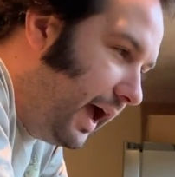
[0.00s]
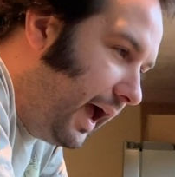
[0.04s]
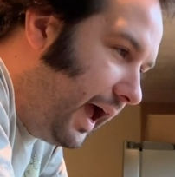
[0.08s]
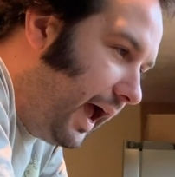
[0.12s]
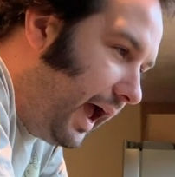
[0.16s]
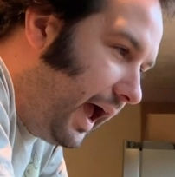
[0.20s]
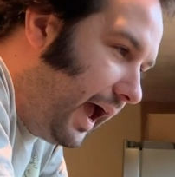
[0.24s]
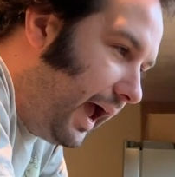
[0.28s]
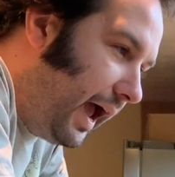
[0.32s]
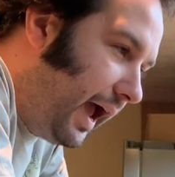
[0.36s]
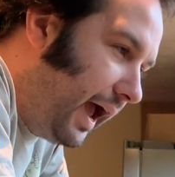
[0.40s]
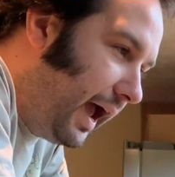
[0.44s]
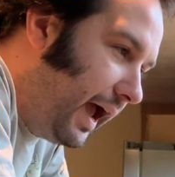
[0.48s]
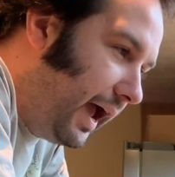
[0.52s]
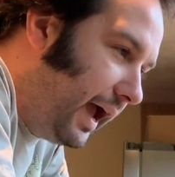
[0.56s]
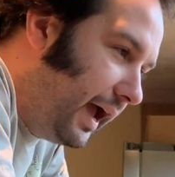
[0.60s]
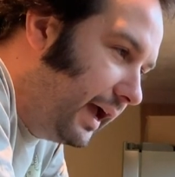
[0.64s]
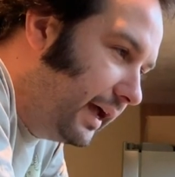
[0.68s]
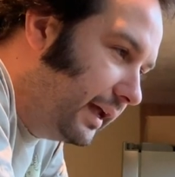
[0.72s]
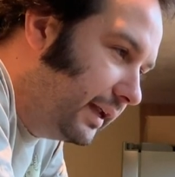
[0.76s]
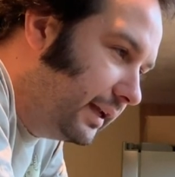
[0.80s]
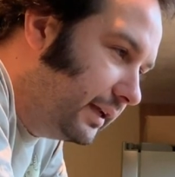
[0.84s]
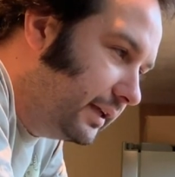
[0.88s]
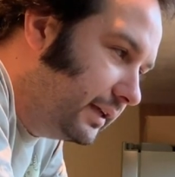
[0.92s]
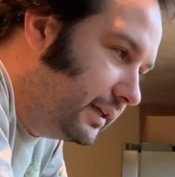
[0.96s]

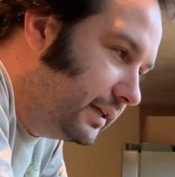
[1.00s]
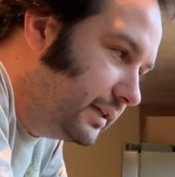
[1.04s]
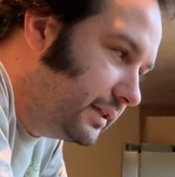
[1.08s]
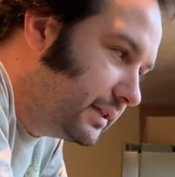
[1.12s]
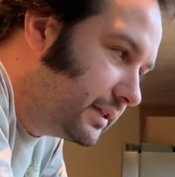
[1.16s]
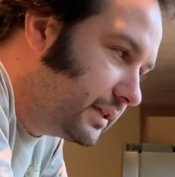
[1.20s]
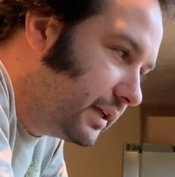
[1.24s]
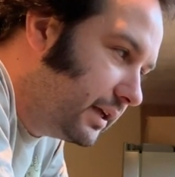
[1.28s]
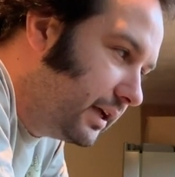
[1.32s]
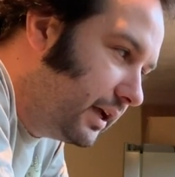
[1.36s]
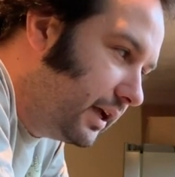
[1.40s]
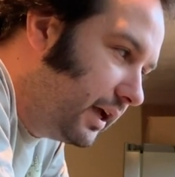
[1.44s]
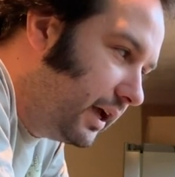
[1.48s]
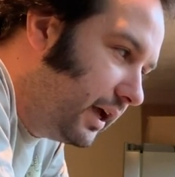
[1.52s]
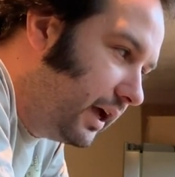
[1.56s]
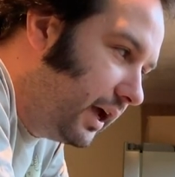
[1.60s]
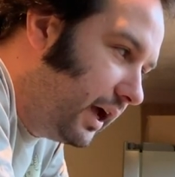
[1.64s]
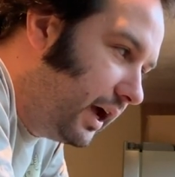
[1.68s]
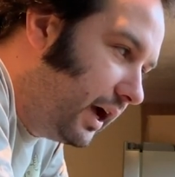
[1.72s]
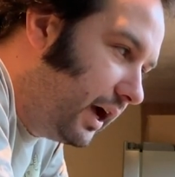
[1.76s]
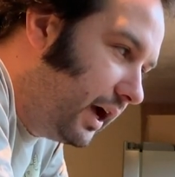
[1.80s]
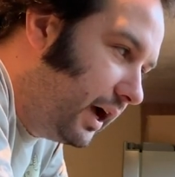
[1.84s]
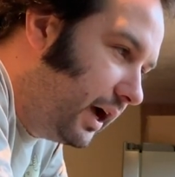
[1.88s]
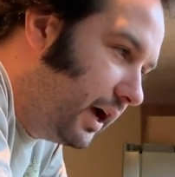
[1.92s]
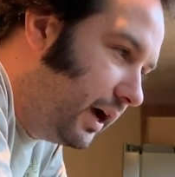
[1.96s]
And
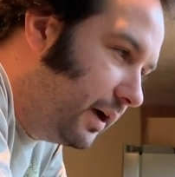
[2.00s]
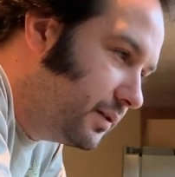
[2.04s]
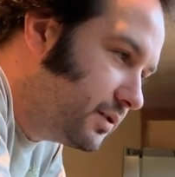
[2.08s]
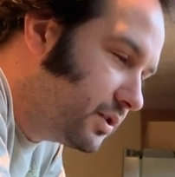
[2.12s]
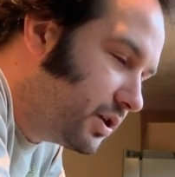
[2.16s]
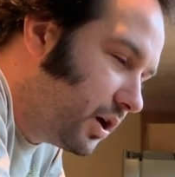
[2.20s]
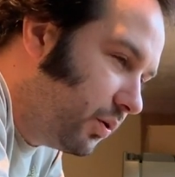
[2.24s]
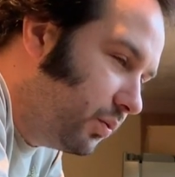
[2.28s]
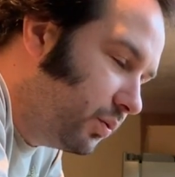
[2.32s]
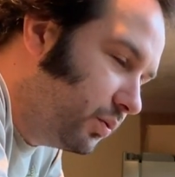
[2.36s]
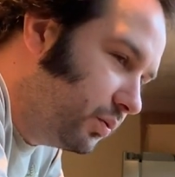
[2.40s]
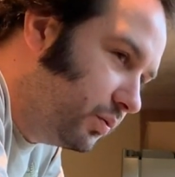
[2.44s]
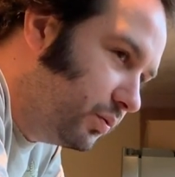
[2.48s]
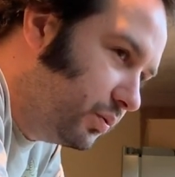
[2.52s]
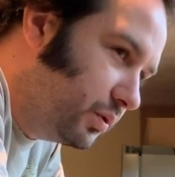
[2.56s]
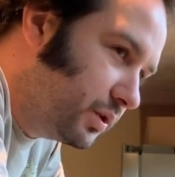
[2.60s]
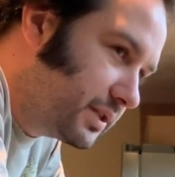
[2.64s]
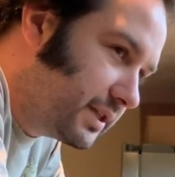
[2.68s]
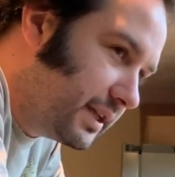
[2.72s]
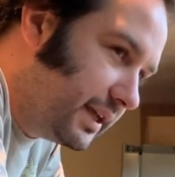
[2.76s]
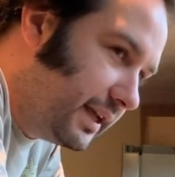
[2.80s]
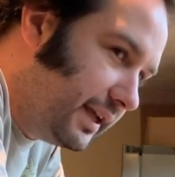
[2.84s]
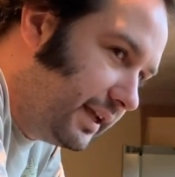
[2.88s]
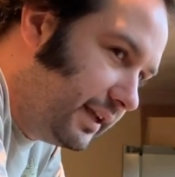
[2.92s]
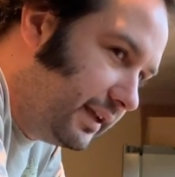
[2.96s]
uh, so we'll
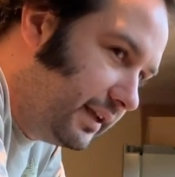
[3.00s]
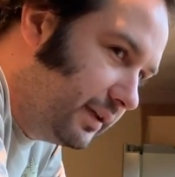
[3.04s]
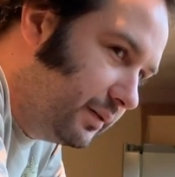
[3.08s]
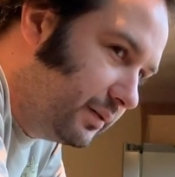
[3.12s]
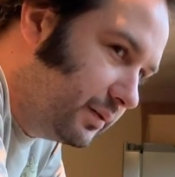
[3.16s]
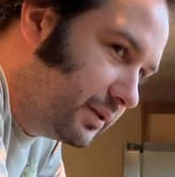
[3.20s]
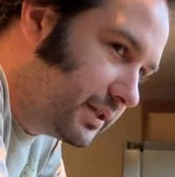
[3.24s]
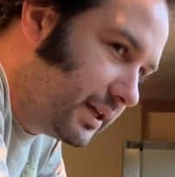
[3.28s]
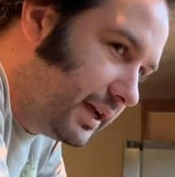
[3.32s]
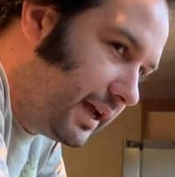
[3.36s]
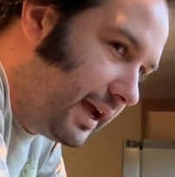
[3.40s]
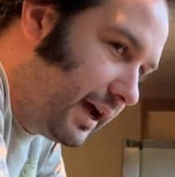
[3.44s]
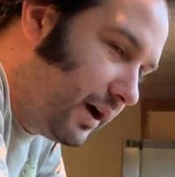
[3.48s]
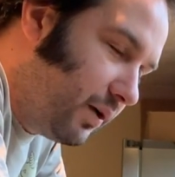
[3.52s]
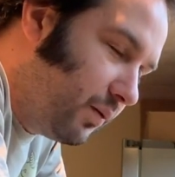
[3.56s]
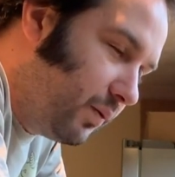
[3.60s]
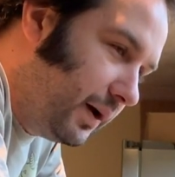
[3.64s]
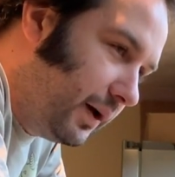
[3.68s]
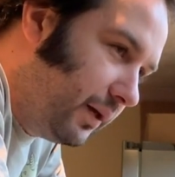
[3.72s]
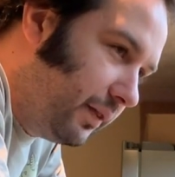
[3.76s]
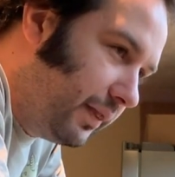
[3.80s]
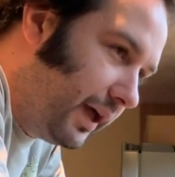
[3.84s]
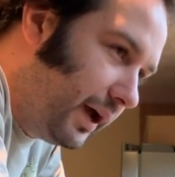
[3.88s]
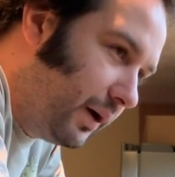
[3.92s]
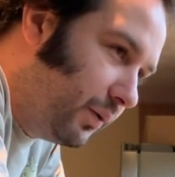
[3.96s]
see, we'll see how
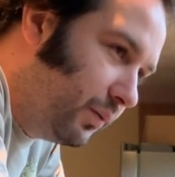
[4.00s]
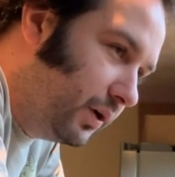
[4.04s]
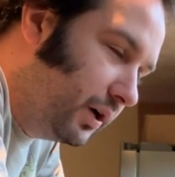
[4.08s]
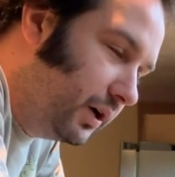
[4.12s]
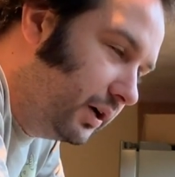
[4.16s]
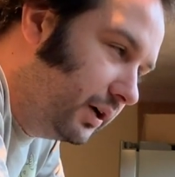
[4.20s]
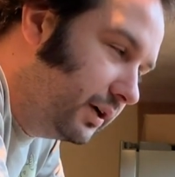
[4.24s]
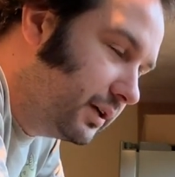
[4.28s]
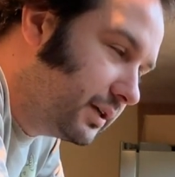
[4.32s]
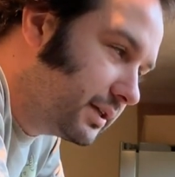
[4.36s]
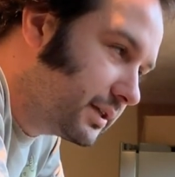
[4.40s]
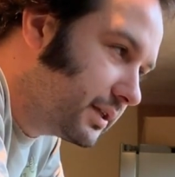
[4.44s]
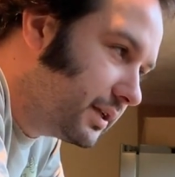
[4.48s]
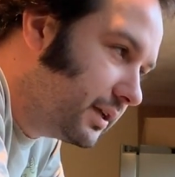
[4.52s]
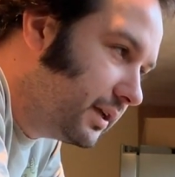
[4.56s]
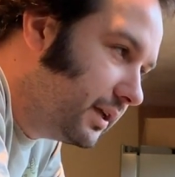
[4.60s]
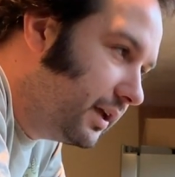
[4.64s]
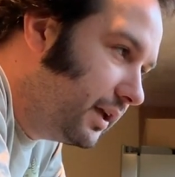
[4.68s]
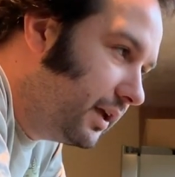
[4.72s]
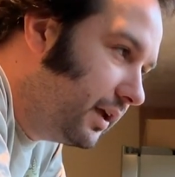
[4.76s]
well that works.